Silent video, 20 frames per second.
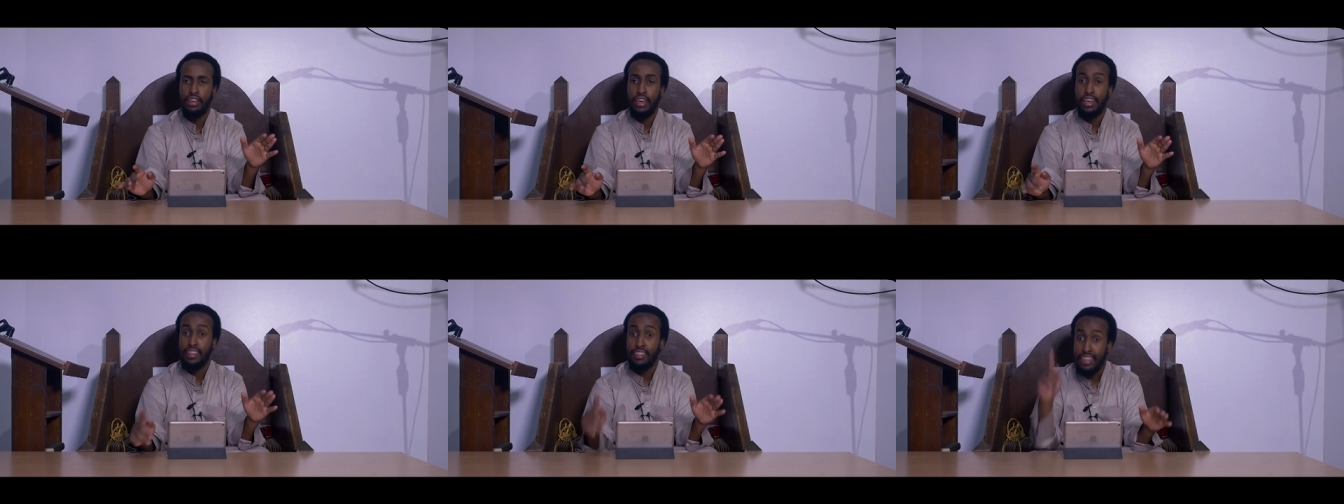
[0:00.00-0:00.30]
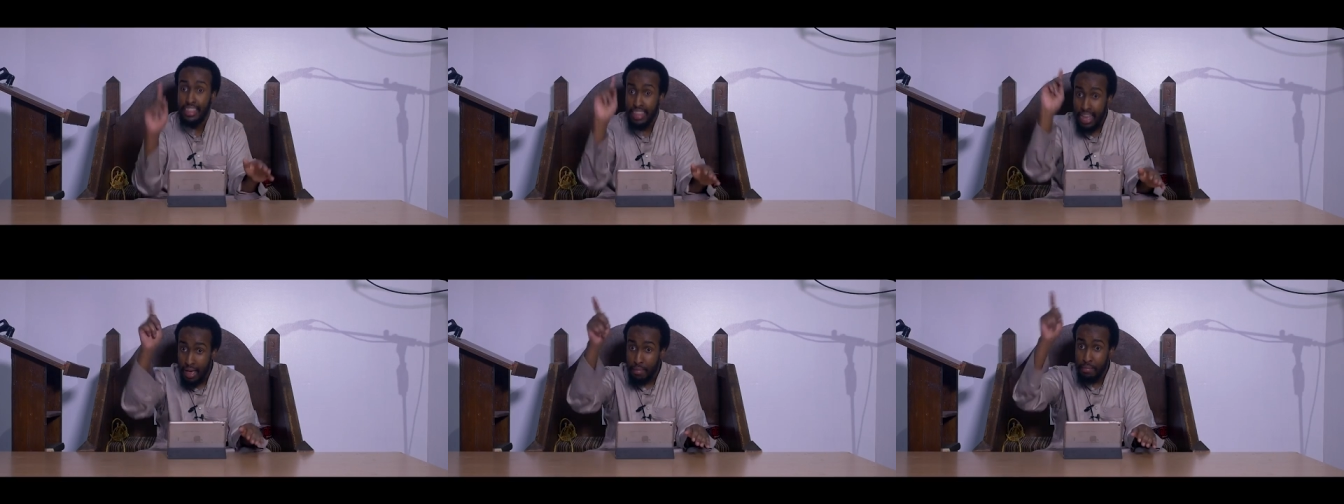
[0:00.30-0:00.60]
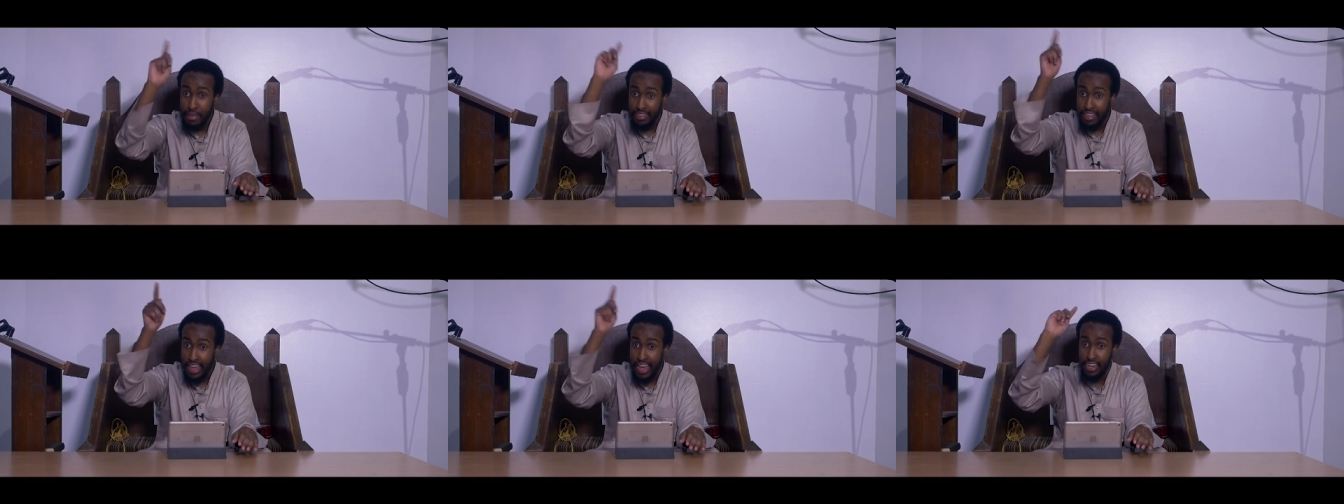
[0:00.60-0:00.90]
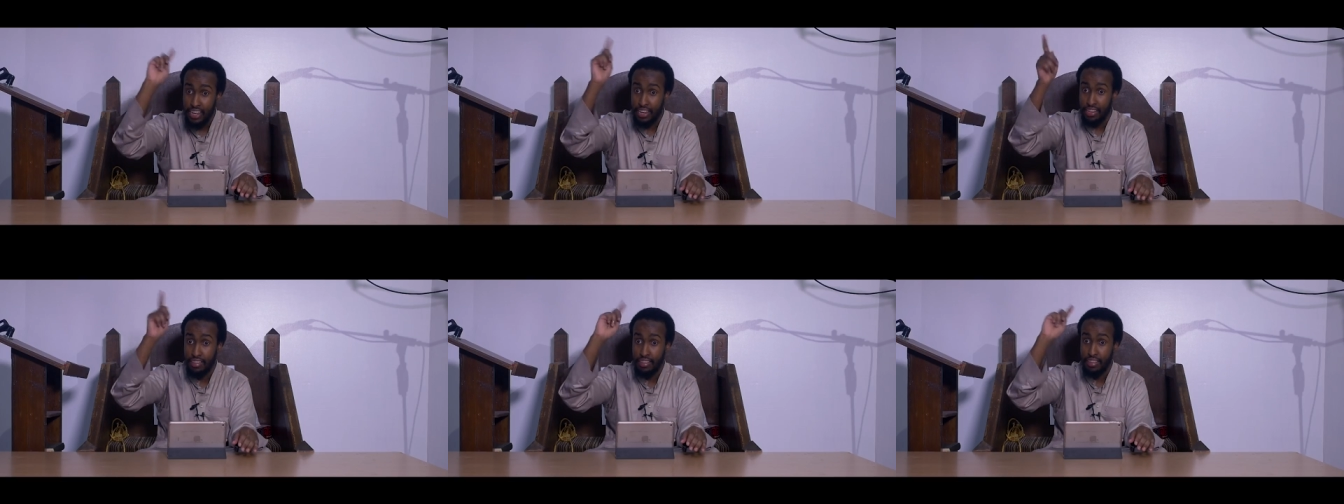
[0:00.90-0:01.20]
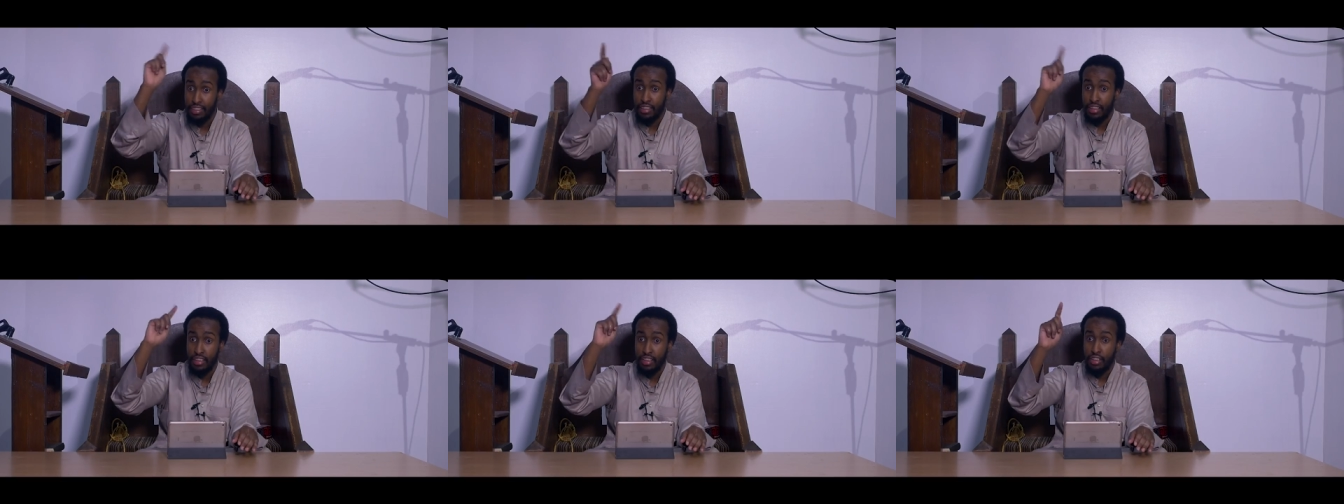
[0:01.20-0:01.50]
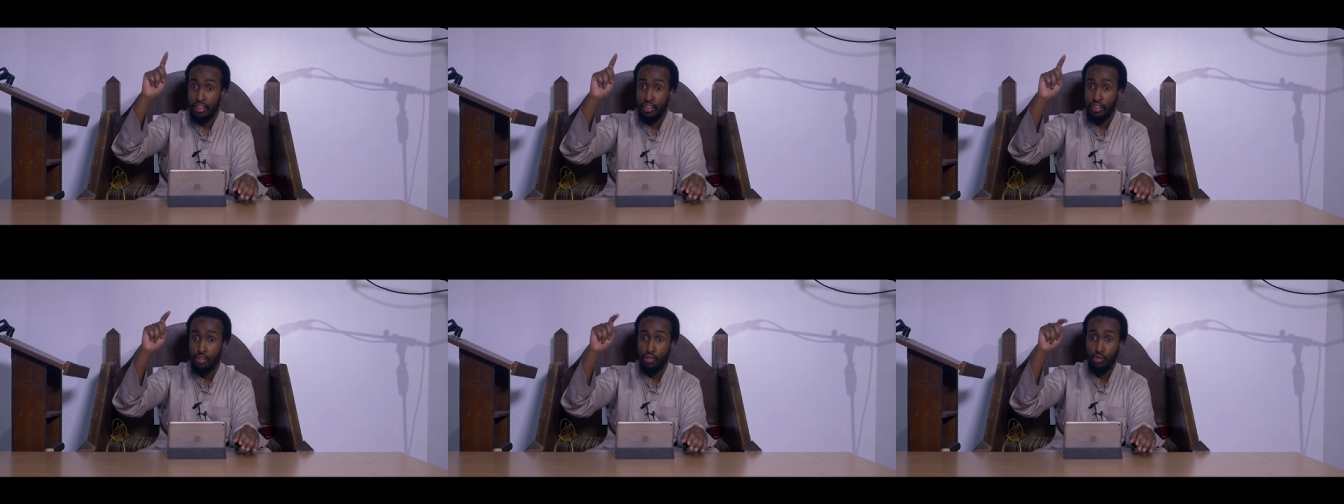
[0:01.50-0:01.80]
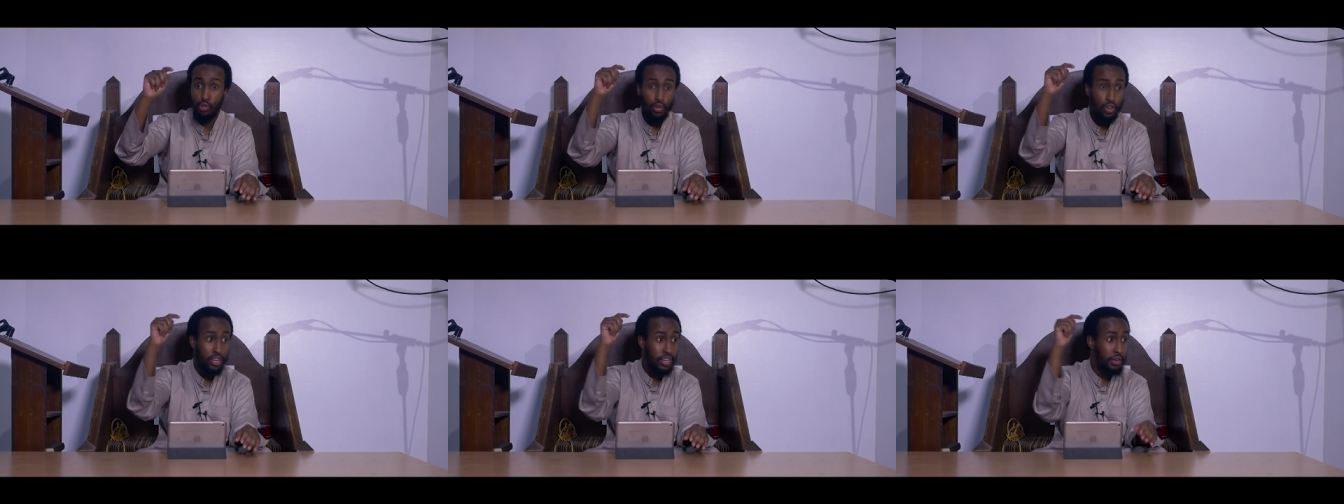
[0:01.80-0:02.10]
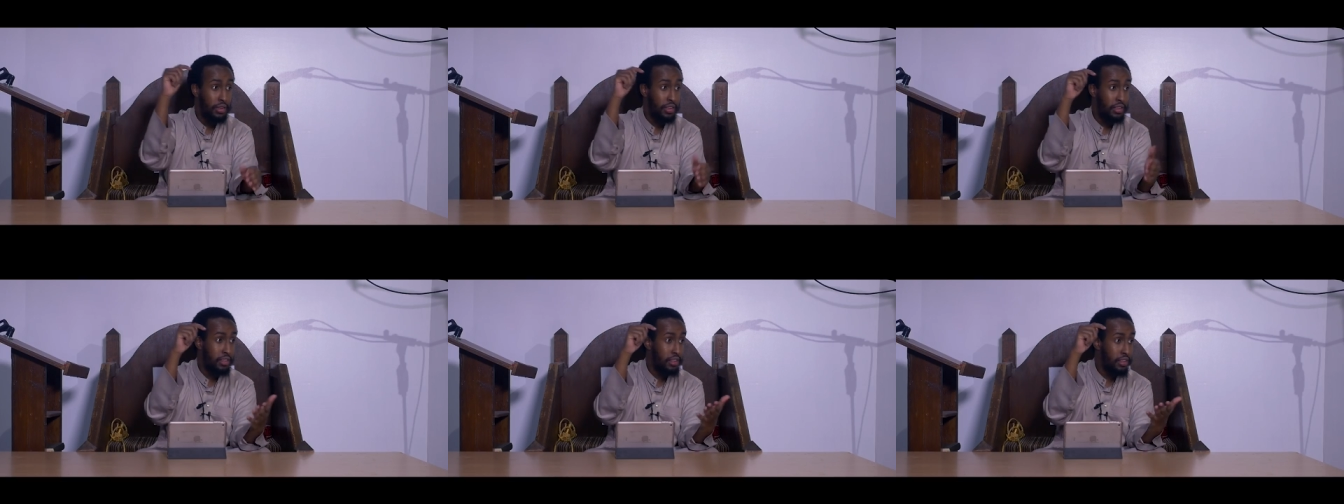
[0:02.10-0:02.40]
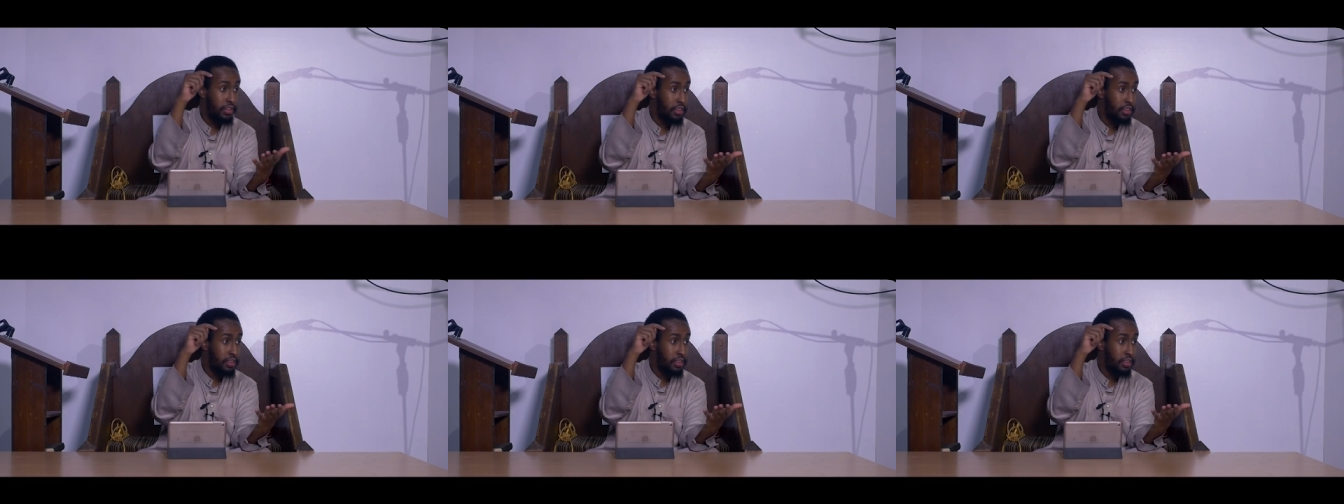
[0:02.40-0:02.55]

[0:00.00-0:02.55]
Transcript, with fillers: It's the masajids. Do eh,